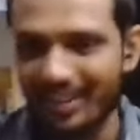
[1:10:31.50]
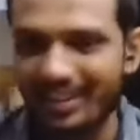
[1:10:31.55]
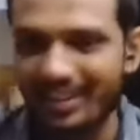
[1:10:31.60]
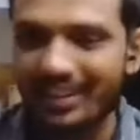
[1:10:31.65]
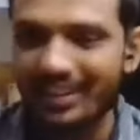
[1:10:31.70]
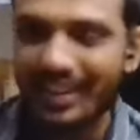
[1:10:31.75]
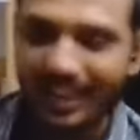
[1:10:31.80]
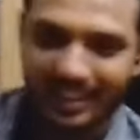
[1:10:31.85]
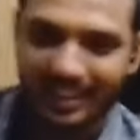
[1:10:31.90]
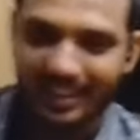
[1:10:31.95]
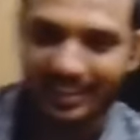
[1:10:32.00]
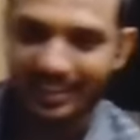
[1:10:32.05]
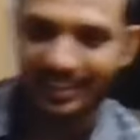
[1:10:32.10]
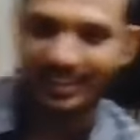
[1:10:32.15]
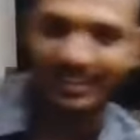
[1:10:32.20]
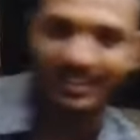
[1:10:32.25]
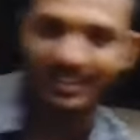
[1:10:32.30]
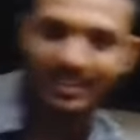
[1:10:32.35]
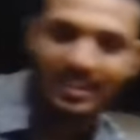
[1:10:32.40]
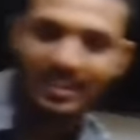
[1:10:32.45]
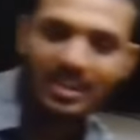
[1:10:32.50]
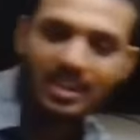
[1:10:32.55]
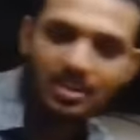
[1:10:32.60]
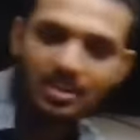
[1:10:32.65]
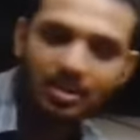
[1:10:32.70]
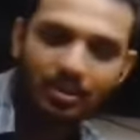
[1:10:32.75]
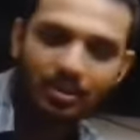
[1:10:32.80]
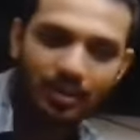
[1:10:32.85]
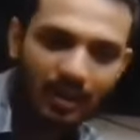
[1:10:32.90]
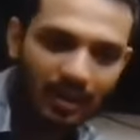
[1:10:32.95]
okay. Yeah, yeah, yeah, yeah.
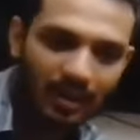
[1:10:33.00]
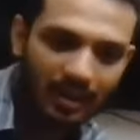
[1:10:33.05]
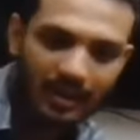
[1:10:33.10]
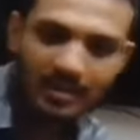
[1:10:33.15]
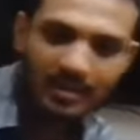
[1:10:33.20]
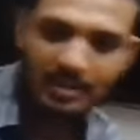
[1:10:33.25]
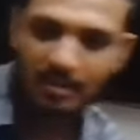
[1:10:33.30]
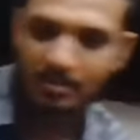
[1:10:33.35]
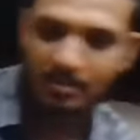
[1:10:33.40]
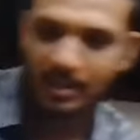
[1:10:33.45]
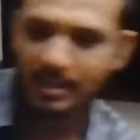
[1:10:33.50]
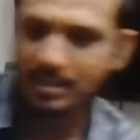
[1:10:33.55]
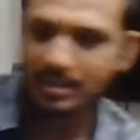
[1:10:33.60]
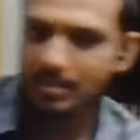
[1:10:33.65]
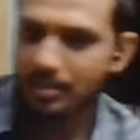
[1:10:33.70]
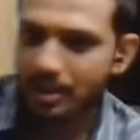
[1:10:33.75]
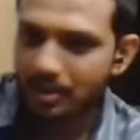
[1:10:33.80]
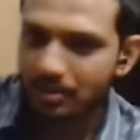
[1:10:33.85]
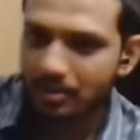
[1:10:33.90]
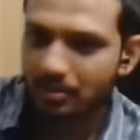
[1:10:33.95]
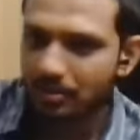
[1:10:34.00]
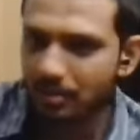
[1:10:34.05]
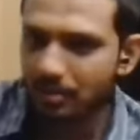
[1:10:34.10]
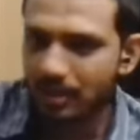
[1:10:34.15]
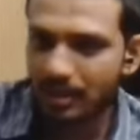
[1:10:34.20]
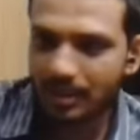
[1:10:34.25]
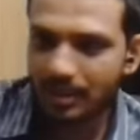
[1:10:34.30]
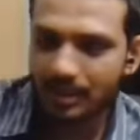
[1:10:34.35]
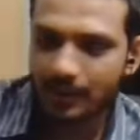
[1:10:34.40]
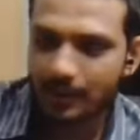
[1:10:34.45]
So uh, it is something similar
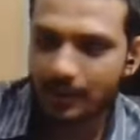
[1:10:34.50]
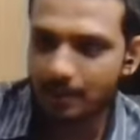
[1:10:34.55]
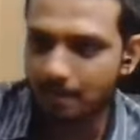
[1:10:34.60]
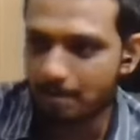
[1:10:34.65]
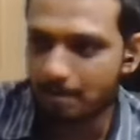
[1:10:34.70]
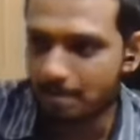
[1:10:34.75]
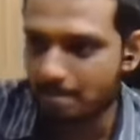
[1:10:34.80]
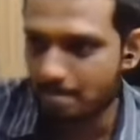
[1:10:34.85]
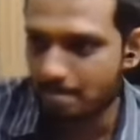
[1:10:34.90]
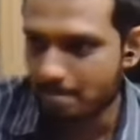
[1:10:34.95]
to uh,